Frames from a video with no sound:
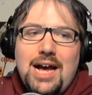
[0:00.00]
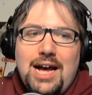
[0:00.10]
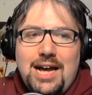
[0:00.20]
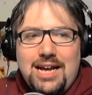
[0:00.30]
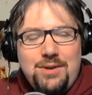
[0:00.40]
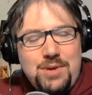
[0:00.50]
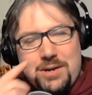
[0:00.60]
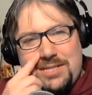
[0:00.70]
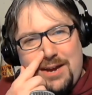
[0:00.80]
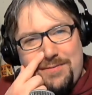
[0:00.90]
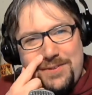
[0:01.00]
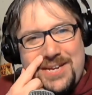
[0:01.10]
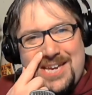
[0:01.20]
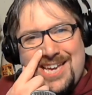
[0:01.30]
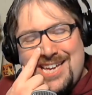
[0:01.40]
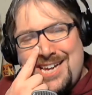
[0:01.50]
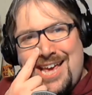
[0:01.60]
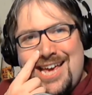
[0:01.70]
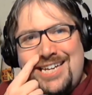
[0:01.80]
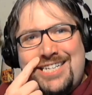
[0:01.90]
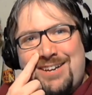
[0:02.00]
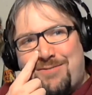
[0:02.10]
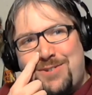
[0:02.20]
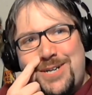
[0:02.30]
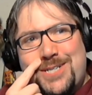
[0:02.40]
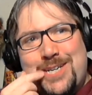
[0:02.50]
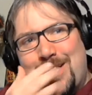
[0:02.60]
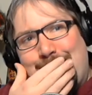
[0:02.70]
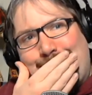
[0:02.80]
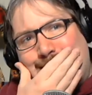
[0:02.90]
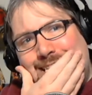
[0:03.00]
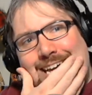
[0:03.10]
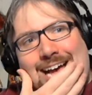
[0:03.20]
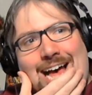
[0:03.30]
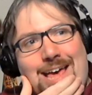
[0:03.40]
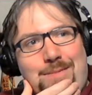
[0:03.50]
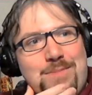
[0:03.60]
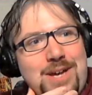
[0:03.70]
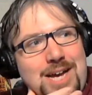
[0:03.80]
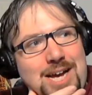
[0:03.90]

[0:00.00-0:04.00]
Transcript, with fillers: uh, we are definitely in a different uh, time.